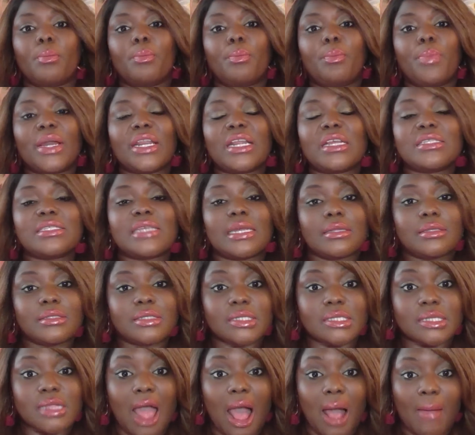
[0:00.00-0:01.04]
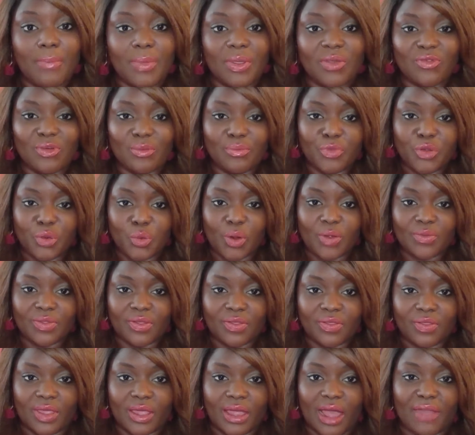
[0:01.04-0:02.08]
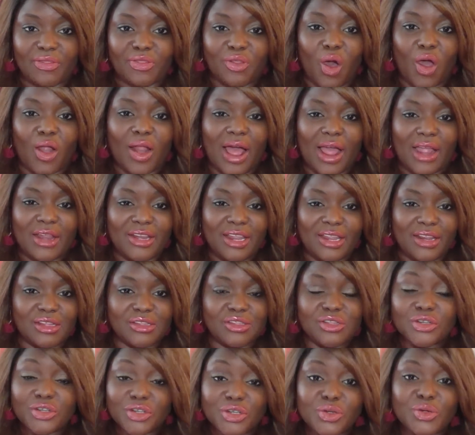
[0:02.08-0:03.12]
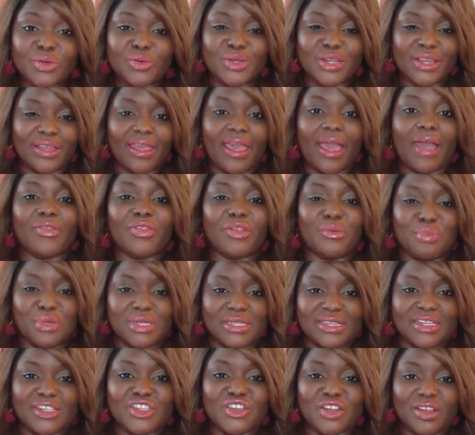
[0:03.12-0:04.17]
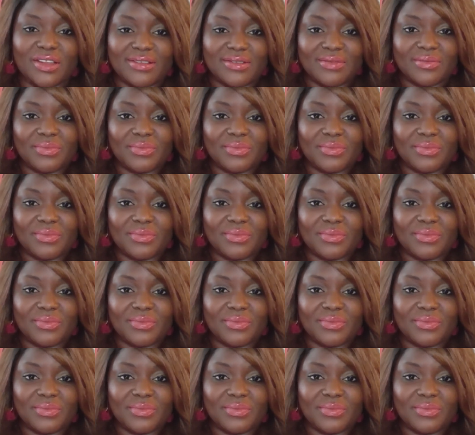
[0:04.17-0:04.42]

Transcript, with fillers: but it didn't stop me from doing the thing I thought I needed to do to get the position.